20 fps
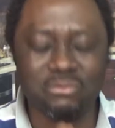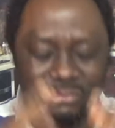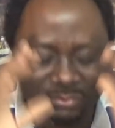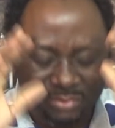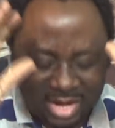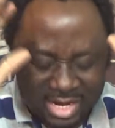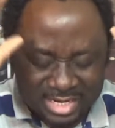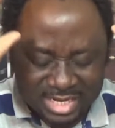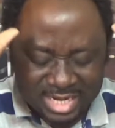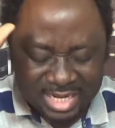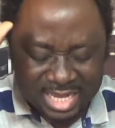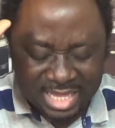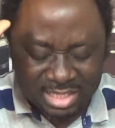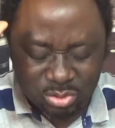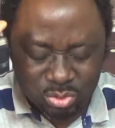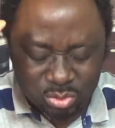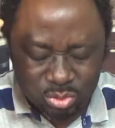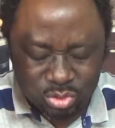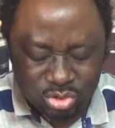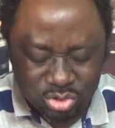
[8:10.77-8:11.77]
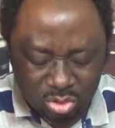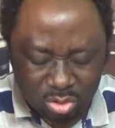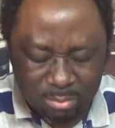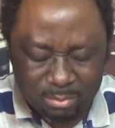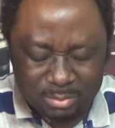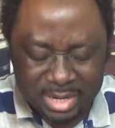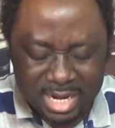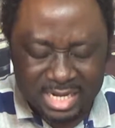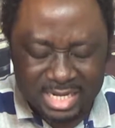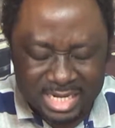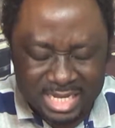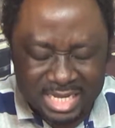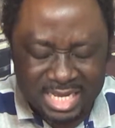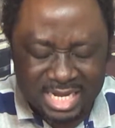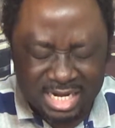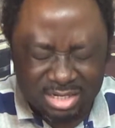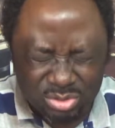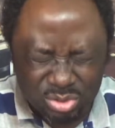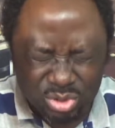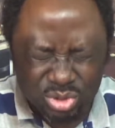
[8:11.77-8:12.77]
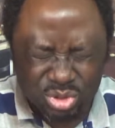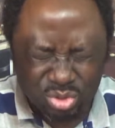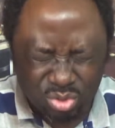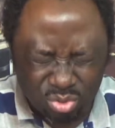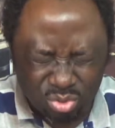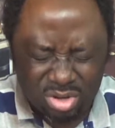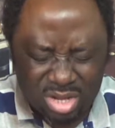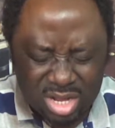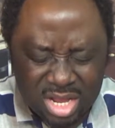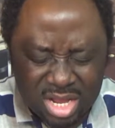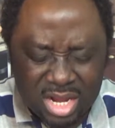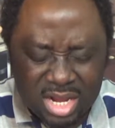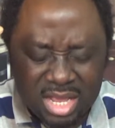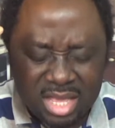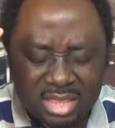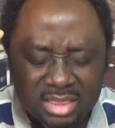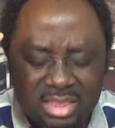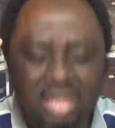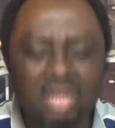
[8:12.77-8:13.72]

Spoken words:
frande ketokushko brade igereloshko.